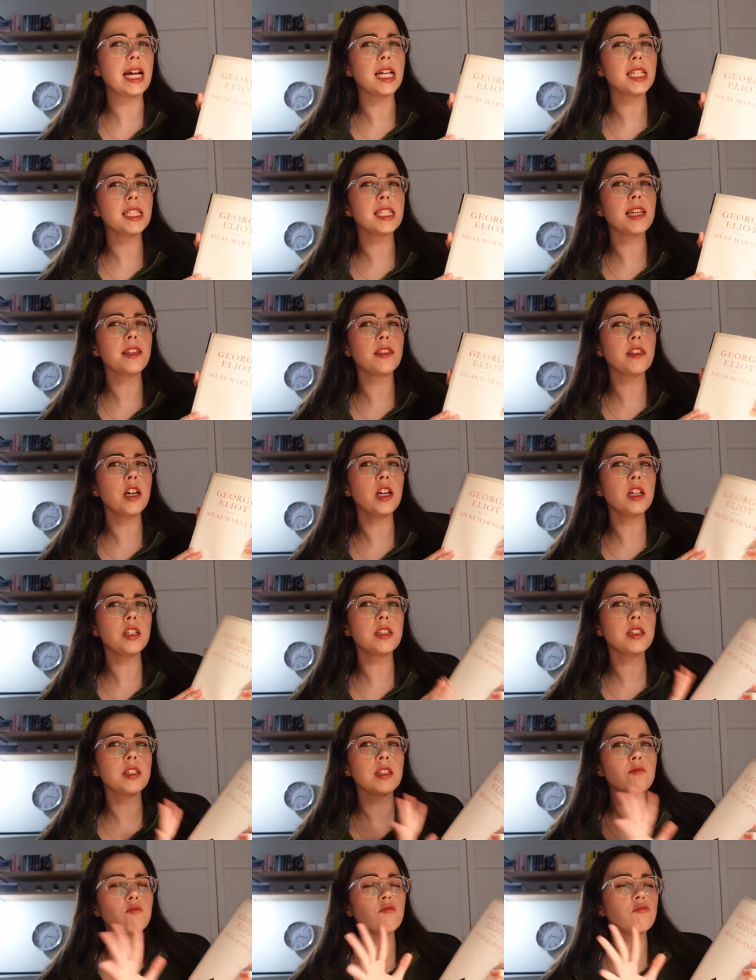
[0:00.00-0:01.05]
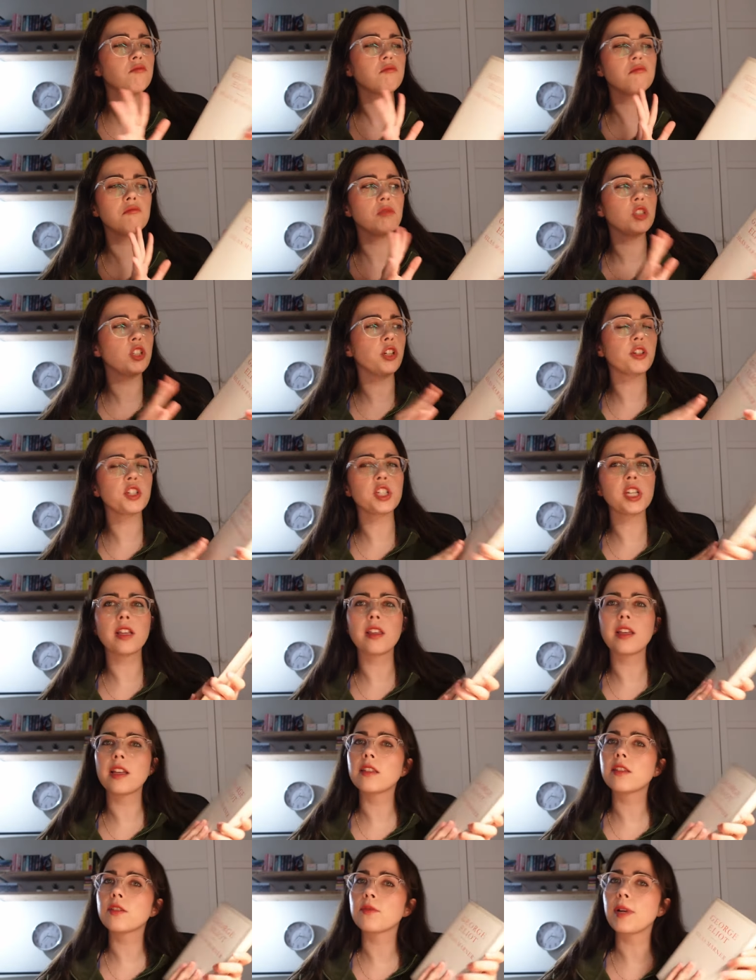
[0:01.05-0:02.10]
as I thought, George
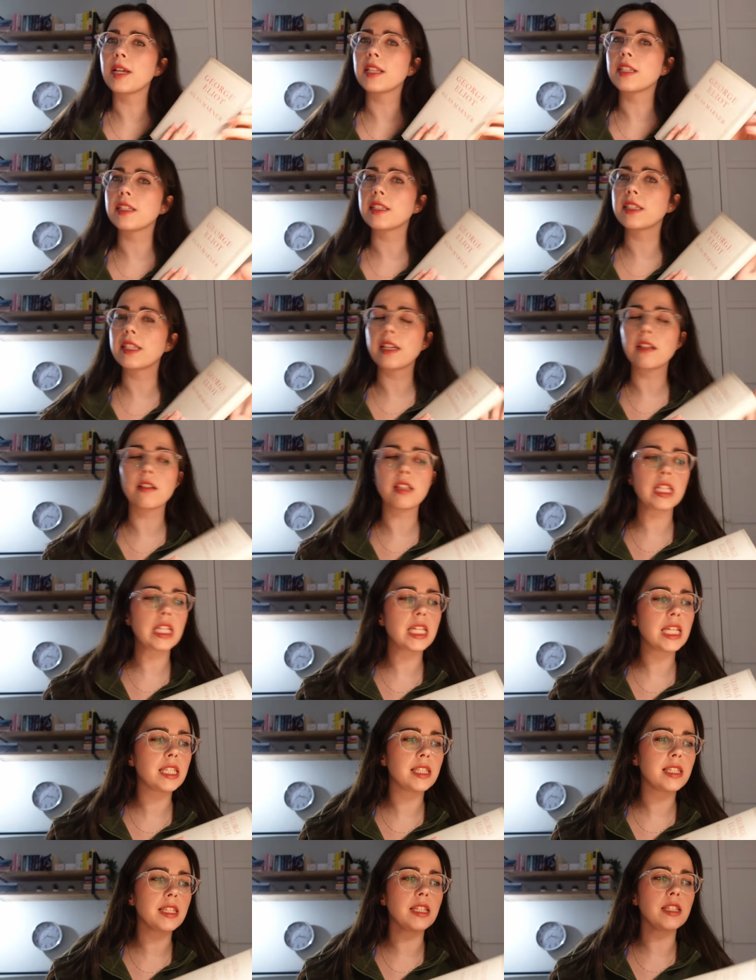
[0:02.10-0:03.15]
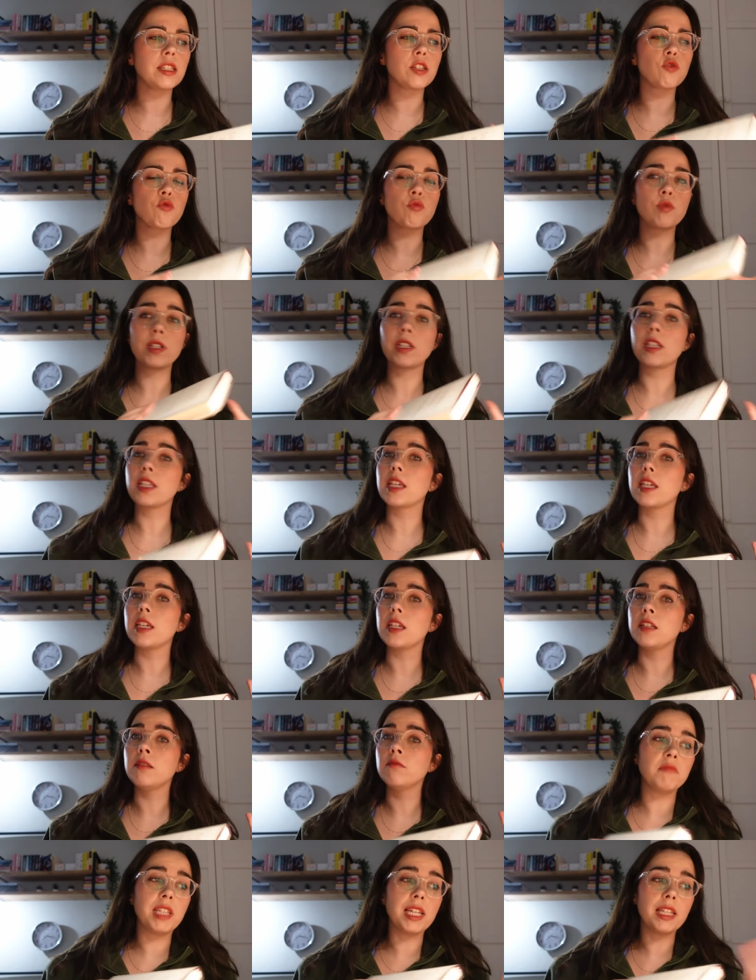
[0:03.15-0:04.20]
Eliot's writing style isn't
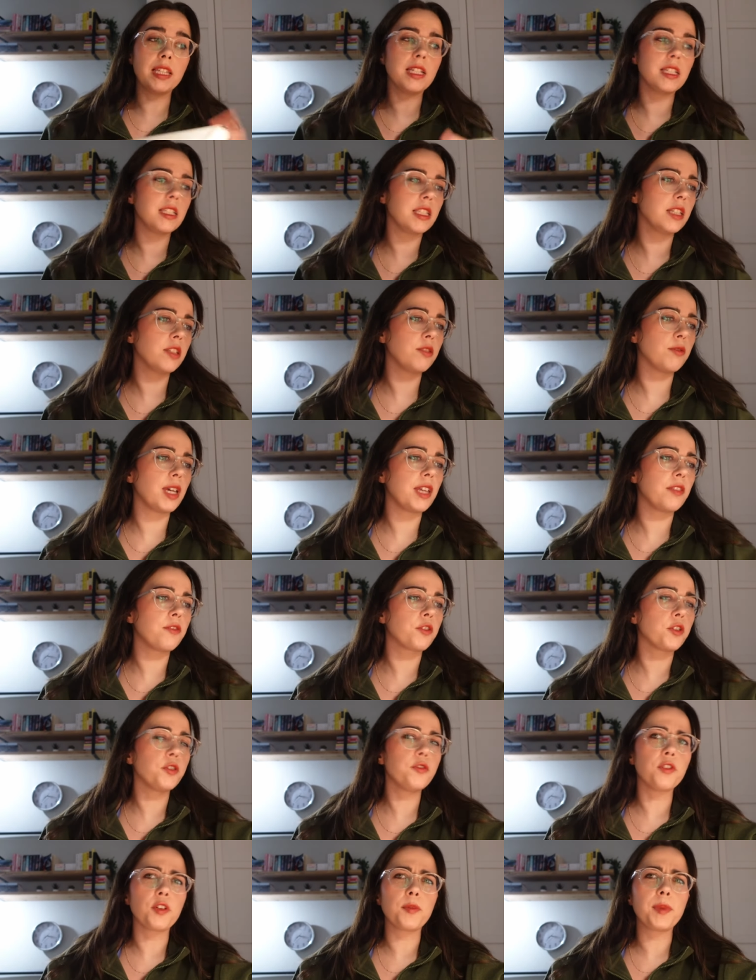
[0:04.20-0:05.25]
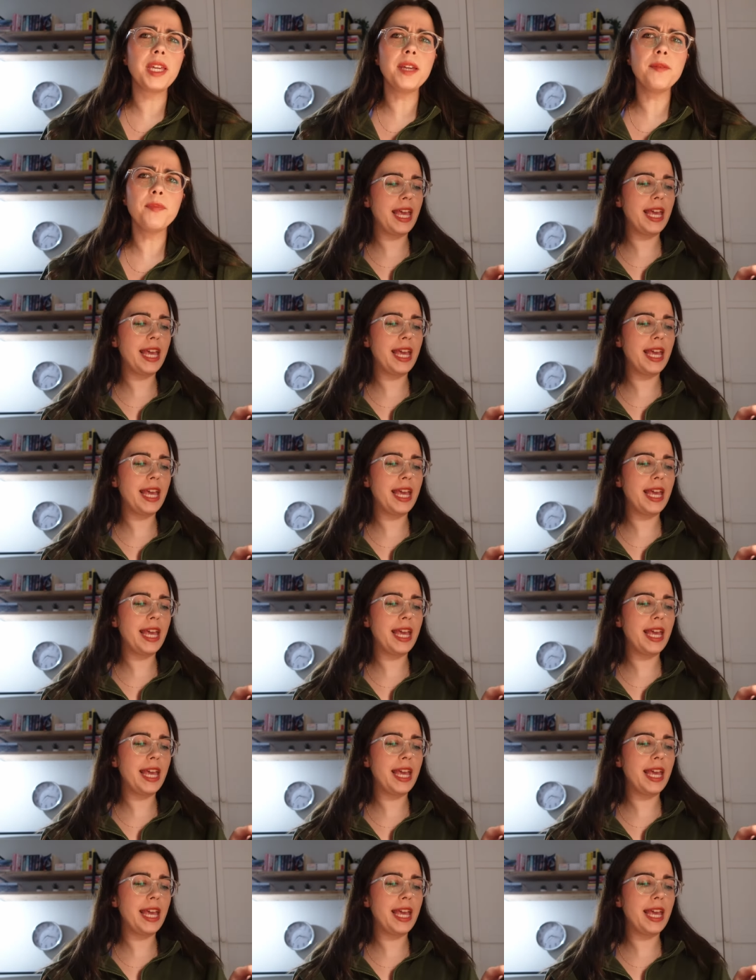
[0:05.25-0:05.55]
really that easy to get through for me.